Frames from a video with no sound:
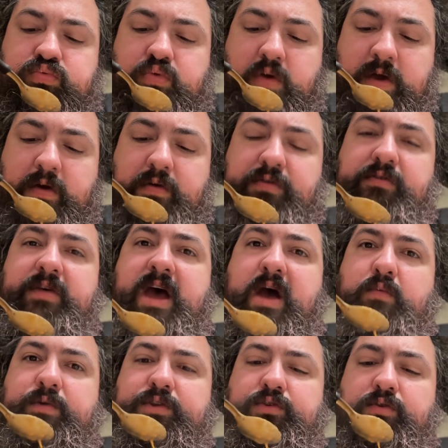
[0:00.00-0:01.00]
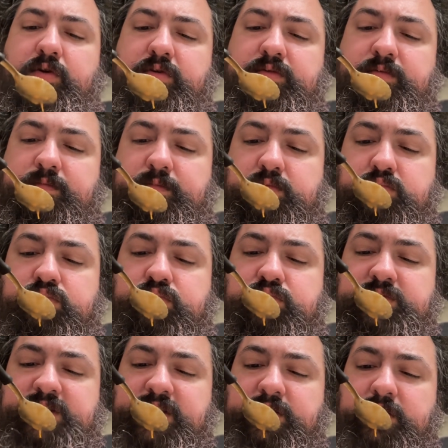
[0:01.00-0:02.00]
I go through that withdrawal
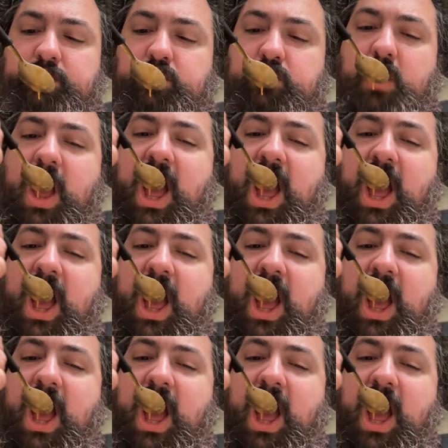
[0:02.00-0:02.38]
syndrome.